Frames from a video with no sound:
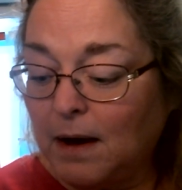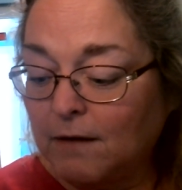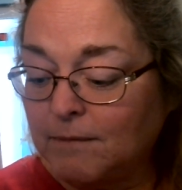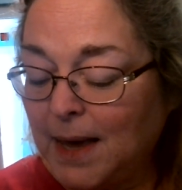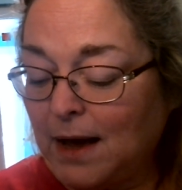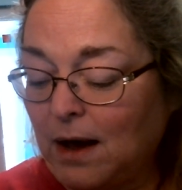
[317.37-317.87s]

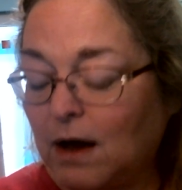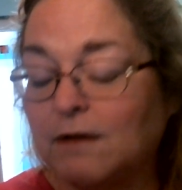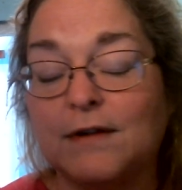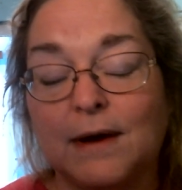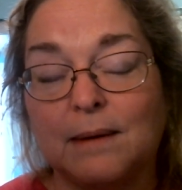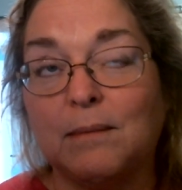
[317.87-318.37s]

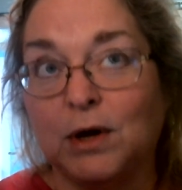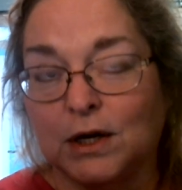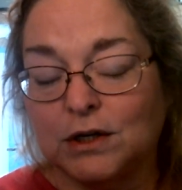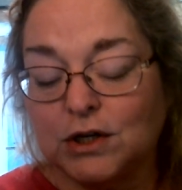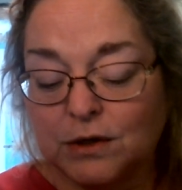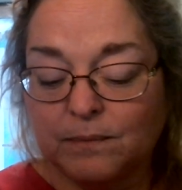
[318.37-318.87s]

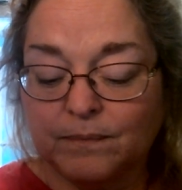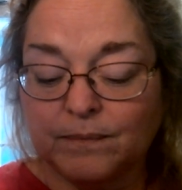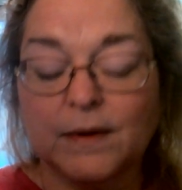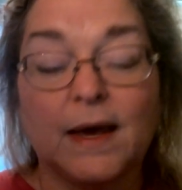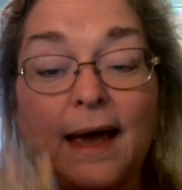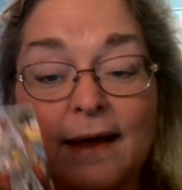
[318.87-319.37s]
March,
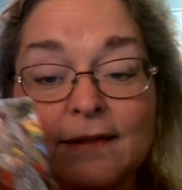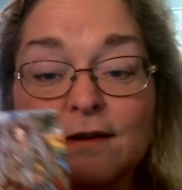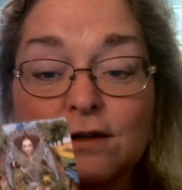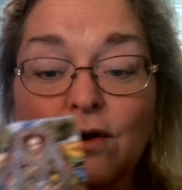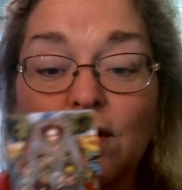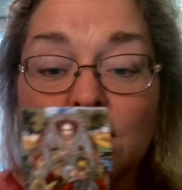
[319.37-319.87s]
and
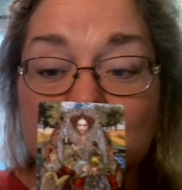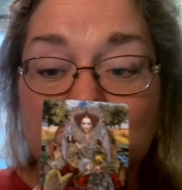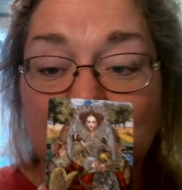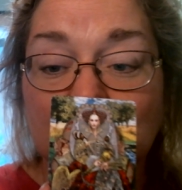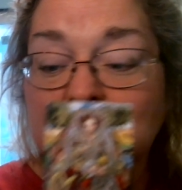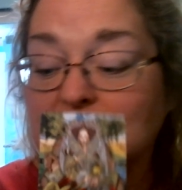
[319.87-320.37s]
this card is
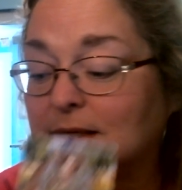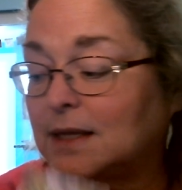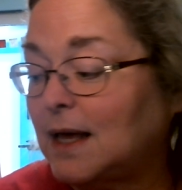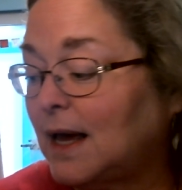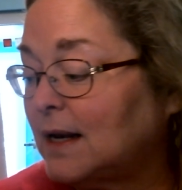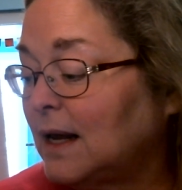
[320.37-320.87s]
connected to
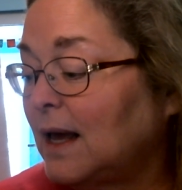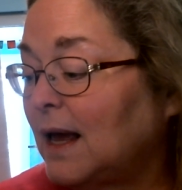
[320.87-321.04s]
that.